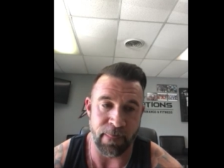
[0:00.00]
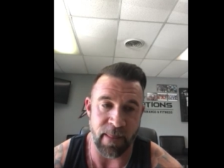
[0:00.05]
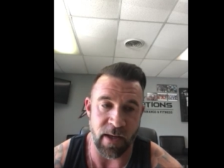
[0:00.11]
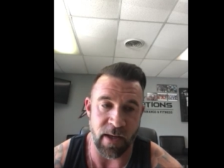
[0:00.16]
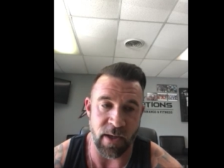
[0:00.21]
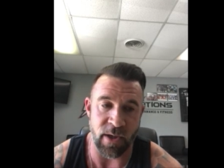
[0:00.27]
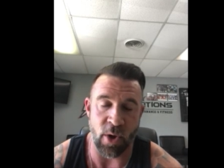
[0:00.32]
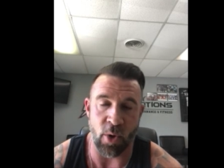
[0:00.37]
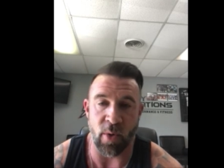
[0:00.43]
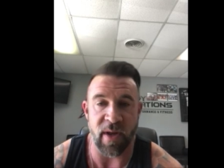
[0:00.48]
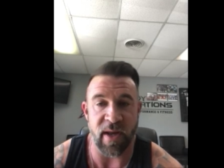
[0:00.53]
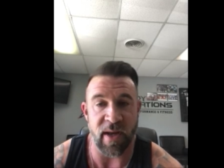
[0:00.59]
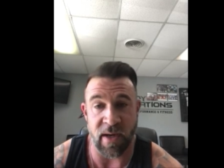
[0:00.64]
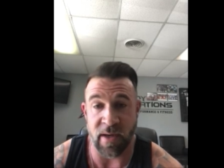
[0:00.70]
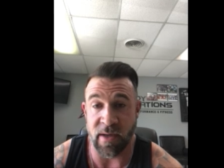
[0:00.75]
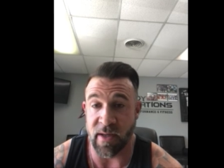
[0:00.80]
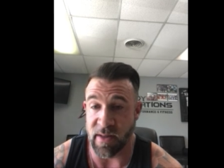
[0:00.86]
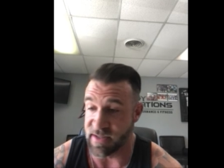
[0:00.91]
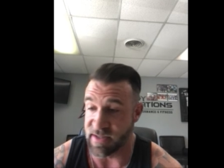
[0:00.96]
you know,
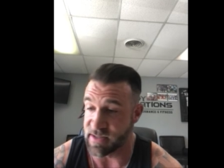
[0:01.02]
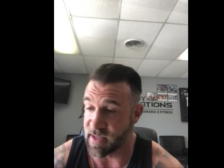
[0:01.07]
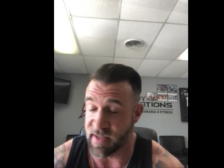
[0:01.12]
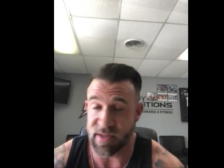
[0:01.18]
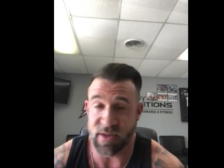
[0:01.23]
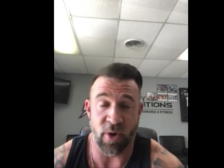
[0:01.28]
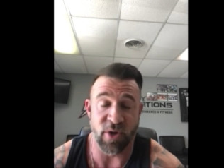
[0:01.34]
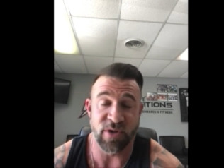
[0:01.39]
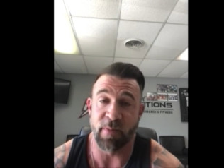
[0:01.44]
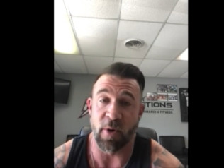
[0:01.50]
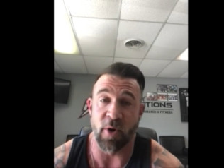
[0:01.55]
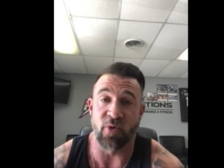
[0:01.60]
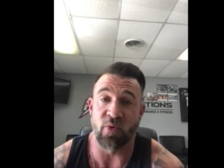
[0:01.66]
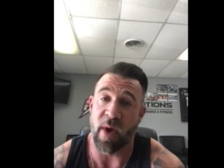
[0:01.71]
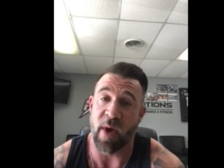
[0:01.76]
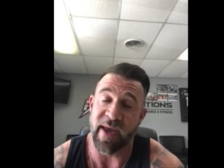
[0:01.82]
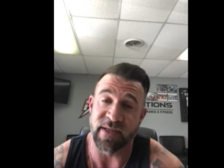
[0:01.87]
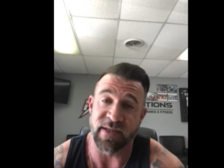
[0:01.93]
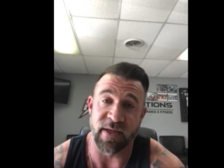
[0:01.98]
and listen, this goes both
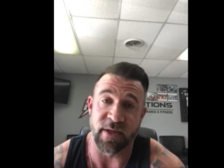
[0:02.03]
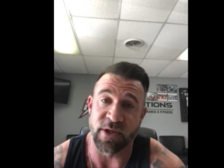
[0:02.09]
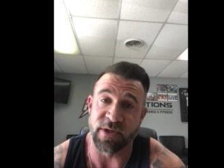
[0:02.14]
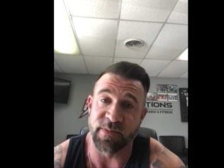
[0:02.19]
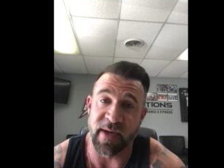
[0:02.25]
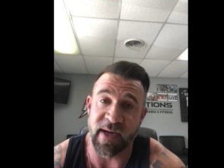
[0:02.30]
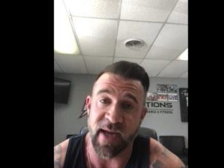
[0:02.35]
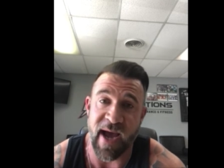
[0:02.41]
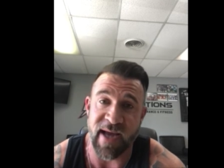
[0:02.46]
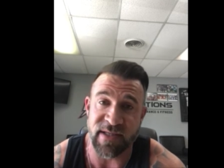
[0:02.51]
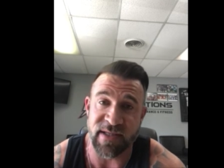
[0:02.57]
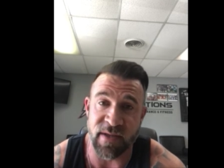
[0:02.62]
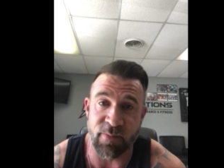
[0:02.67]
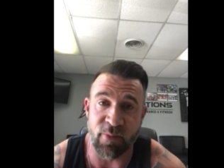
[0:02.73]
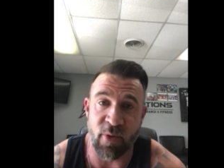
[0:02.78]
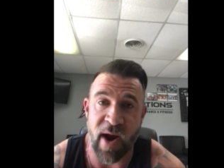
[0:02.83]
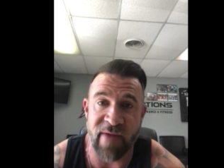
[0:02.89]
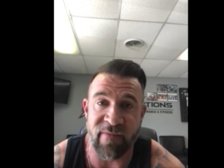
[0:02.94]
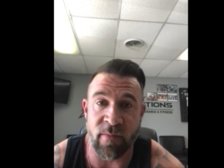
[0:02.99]
ways. Like there's been guys in the
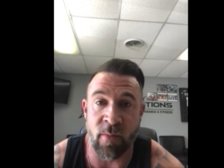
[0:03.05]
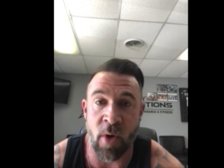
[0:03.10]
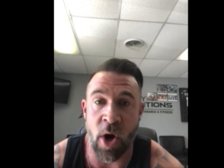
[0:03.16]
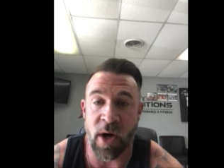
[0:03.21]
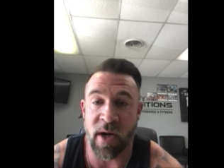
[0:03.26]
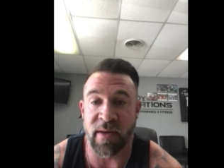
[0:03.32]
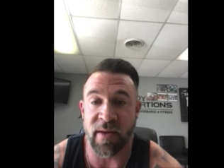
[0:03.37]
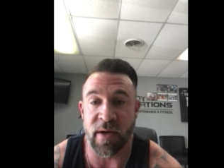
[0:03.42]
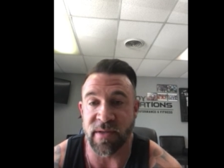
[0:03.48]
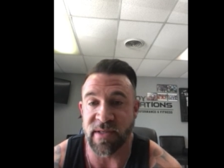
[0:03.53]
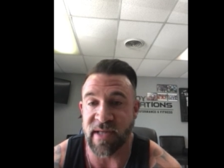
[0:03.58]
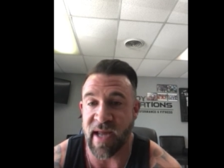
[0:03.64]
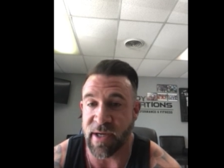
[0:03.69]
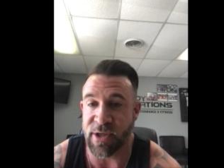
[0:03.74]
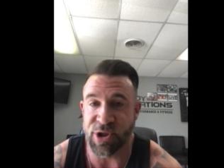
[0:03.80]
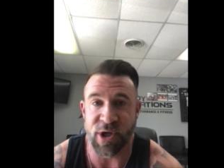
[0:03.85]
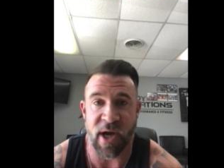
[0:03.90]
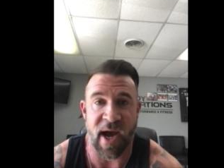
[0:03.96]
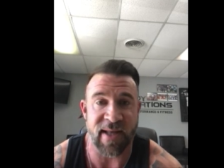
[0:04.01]
private market that
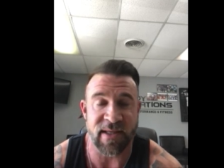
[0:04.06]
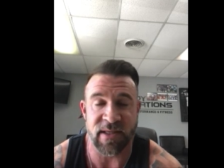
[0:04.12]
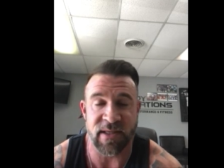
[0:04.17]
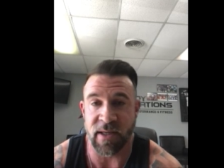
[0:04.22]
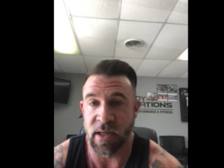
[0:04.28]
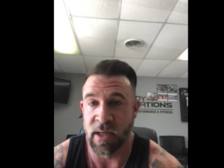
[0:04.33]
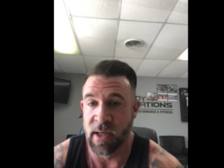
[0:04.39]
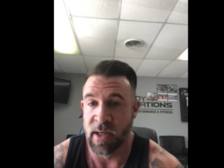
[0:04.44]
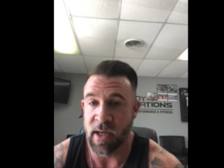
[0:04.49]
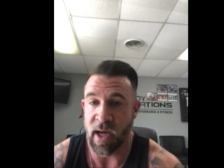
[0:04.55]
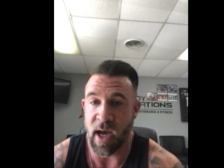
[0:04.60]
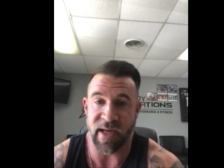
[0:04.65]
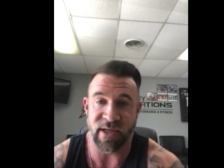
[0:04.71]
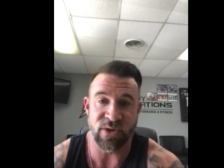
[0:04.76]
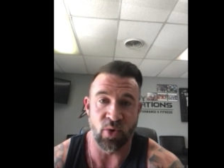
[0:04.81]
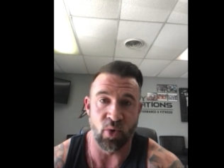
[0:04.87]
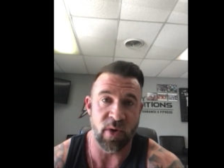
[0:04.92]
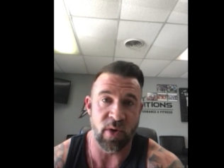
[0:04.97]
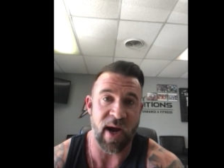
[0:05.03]
take shots at high
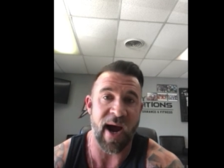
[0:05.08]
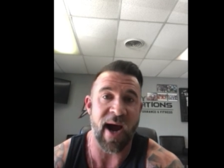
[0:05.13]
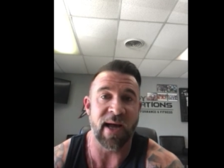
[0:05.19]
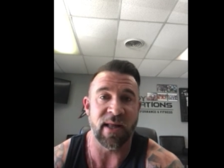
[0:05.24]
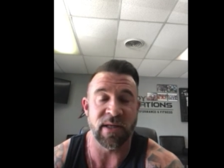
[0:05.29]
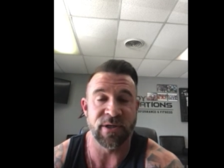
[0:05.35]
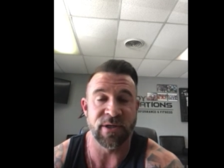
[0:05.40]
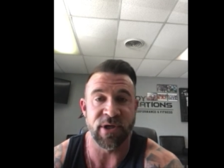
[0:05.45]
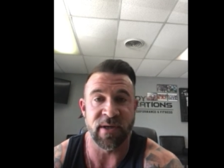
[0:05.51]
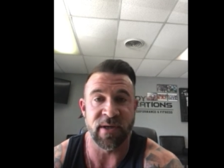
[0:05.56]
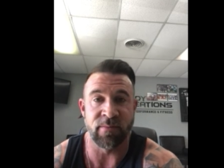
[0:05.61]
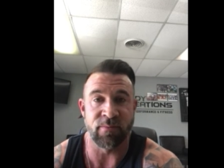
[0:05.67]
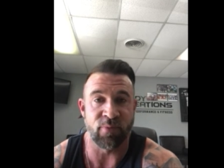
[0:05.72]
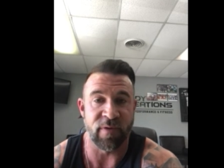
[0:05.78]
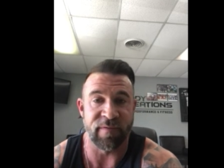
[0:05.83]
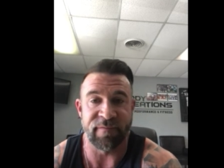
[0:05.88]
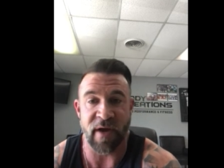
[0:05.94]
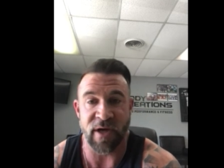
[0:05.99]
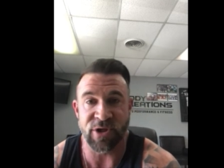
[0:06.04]
school, college, and
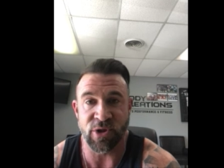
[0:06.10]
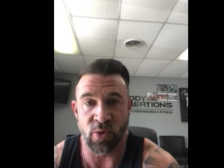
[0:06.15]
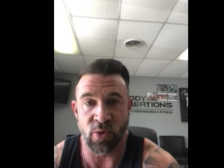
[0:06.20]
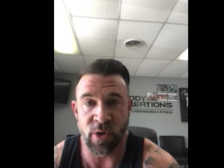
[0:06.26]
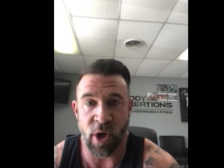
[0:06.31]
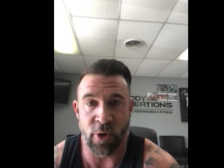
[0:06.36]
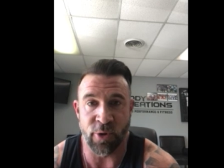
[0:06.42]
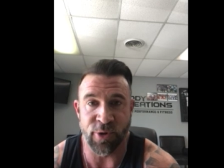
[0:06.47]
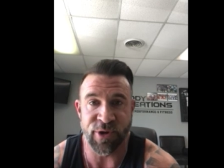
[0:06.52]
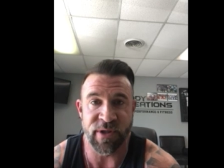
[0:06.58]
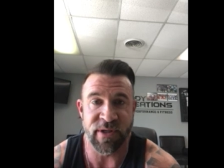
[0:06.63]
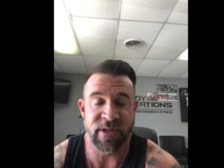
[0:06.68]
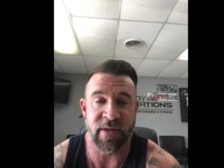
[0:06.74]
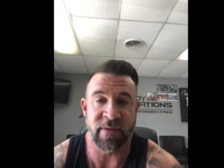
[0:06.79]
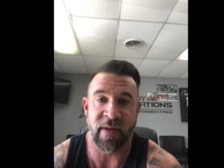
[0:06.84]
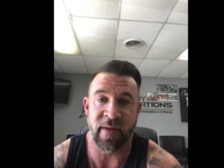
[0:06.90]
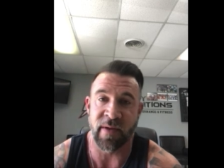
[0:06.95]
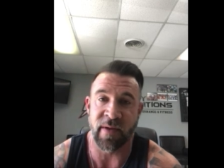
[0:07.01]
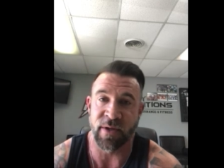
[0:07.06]
professional coaches,
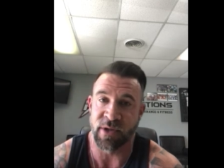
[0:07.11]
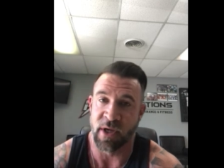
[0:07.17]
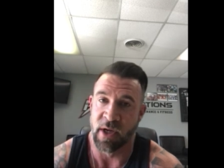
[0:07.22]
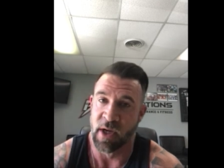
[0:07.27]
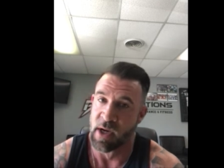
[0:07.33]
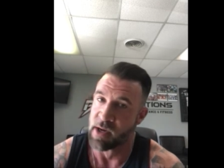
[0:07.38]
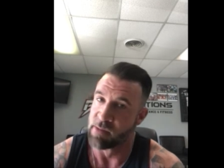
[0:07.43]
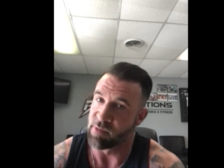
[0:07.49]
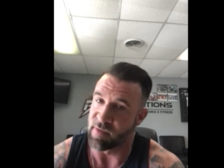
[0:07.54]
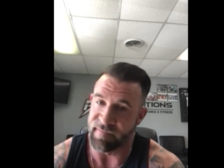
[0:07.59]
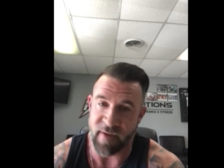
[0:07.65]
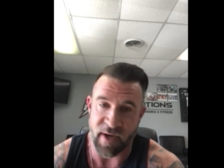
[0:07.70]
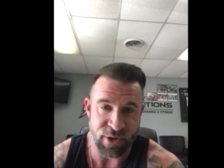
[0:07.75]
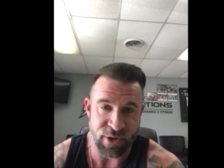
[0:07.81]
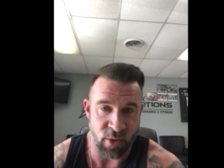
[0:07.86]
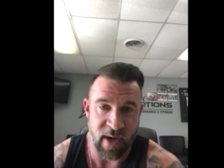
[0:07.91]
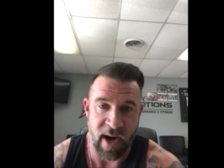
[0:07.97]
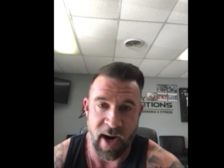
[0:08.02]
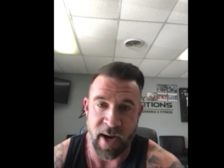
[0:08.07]
and then there's
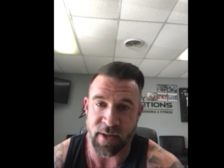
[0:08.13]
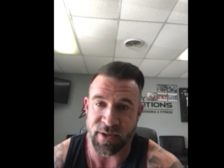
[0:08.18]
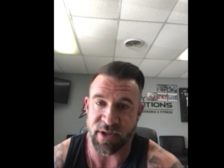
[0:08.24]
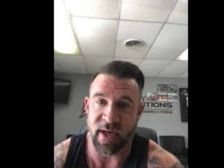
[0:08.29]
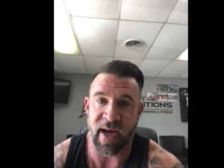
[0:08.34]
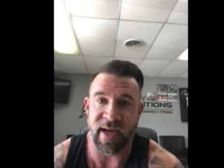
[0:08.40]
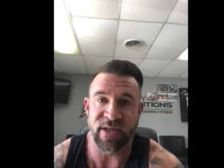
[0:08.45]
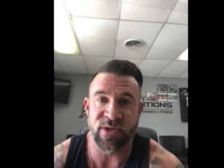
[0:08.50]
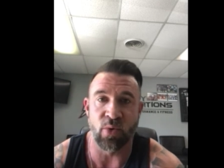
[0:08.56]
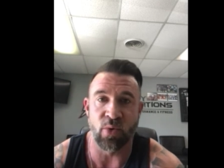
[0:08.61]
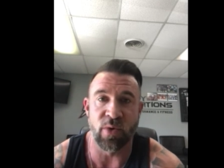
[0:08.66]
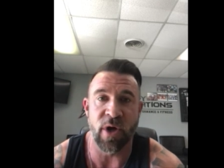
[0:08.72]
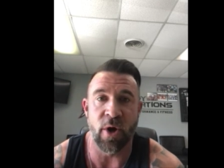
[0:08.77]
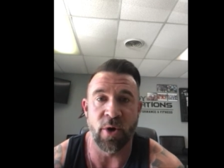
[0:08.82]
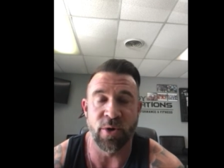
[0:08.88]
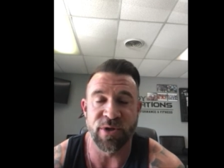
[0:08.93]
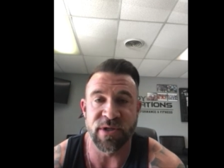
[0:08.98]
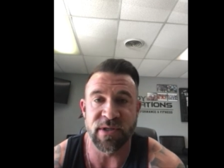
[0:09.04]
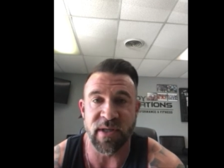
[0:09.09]
professional college and high school
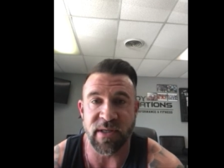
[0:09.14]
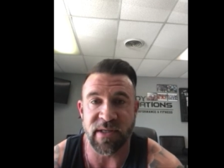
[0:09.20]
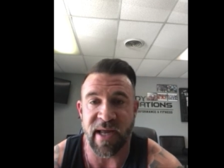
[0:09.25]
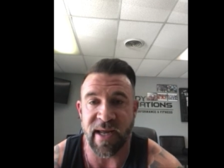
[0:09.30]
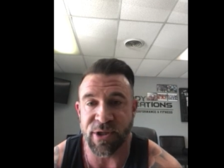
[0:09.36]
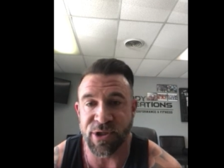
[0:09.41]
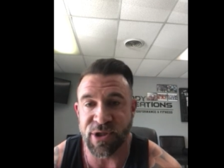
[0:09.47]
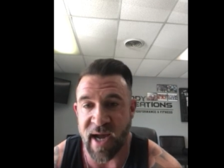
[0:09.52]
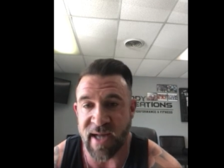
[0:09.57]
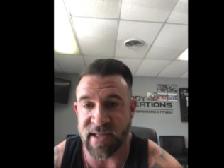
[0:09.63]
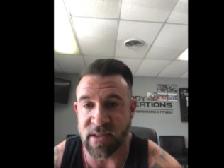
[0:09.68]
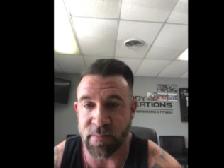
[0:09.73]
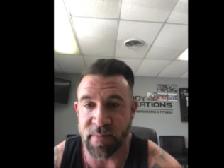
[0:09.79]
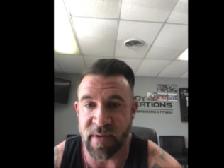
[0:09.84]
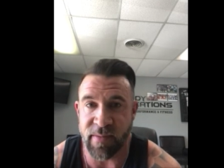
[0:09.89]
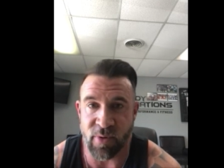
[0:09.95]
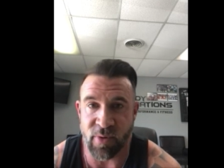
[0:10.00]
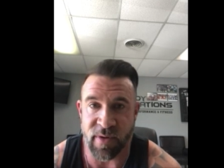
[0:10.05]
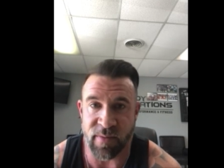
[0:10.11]
coaches that take shots at
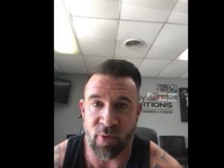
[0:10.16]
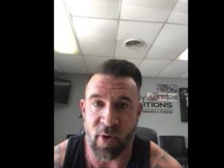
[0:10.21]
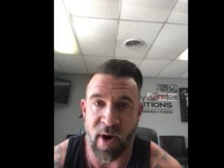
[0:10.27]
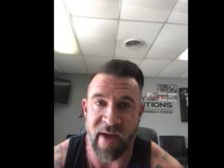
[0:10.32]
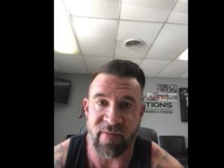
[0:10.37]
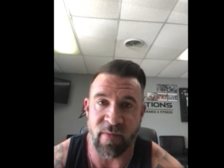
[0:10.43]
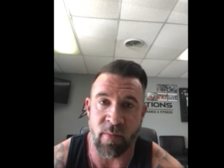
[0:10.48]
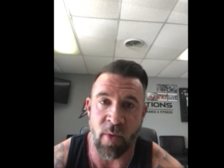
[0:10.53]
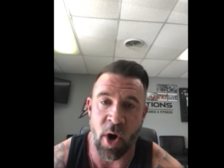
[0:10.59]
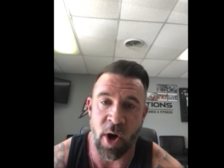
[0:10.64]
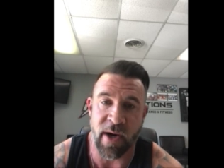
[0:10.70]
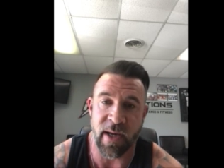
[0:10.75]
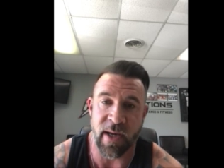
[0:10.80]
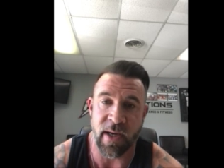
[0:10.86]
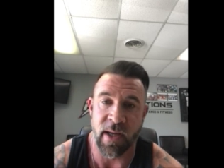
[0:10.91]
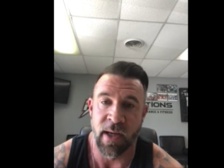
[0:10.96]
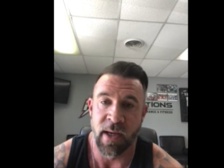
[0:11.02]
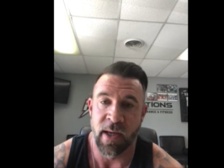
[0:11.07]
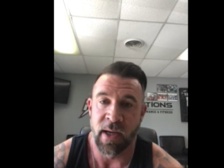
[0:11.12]
people in the private market.
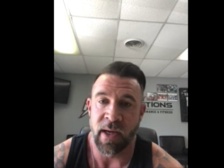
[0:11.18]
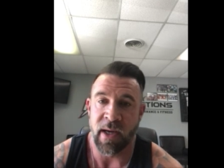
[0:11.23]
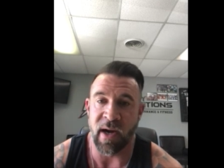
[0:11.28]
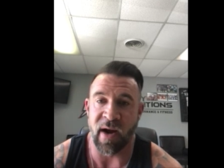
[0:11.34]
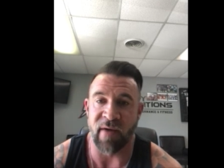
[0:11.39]
And